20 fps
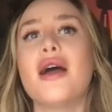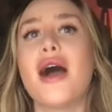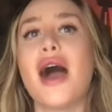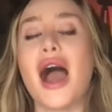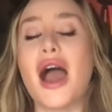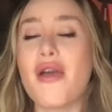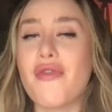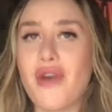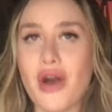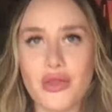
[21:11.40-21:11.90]

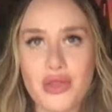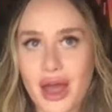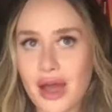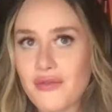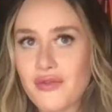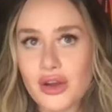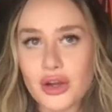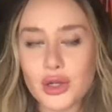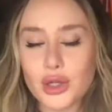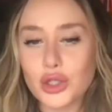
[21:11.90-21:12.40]
I found that
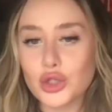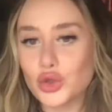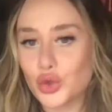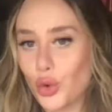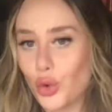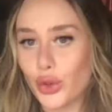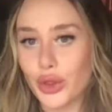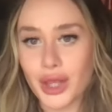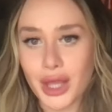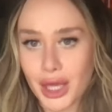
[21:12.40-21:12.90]
very
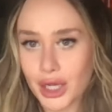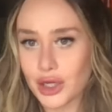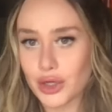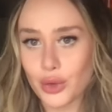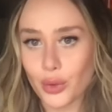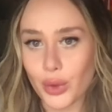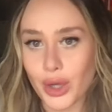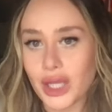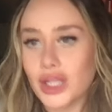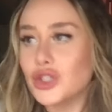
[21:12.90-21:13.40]
controlling and
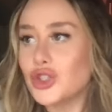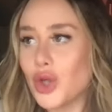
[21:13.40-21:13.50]
annoying.